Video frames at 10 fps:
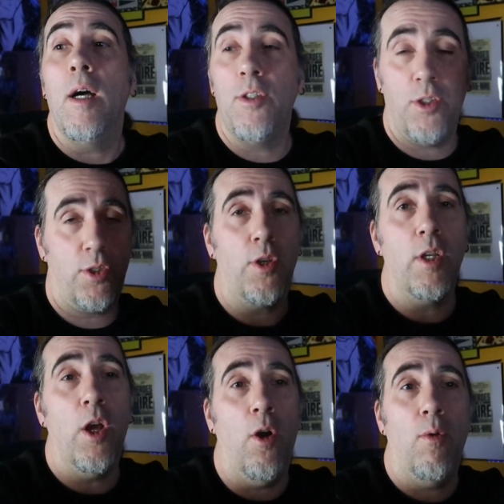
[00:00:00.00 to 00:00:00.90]
And just so
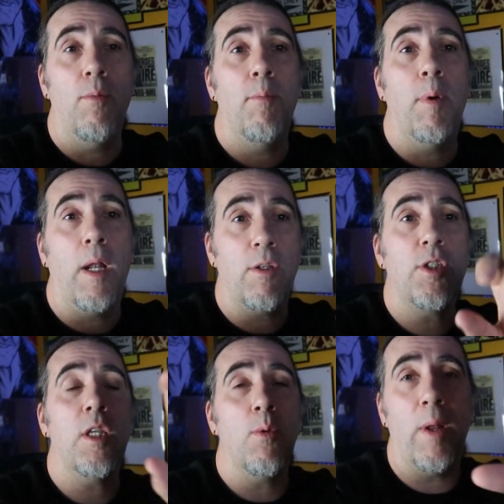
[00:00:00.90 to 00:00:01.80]
you know, but I'll
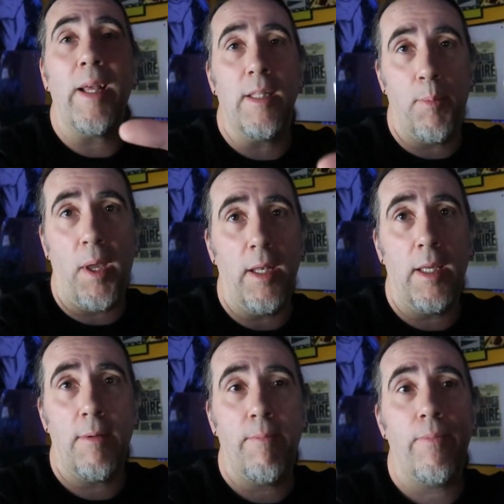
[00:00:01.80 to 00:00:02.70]
see you when I get the
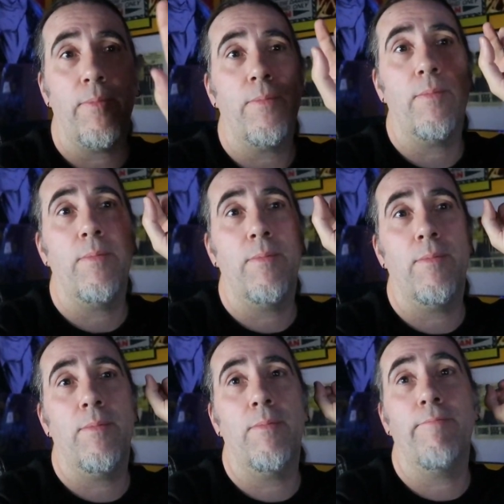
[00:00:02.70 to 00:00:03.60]
painting. Dad,
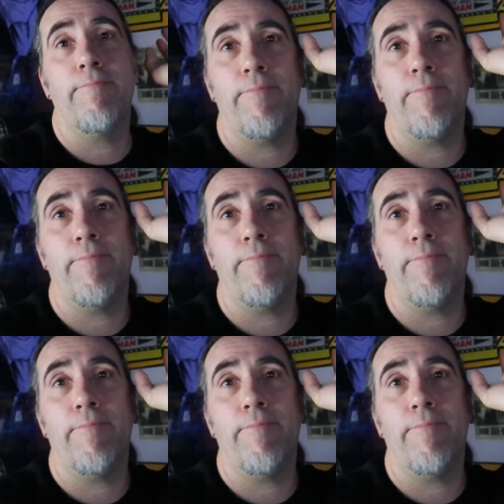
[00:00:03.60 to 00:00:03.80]
can I peel it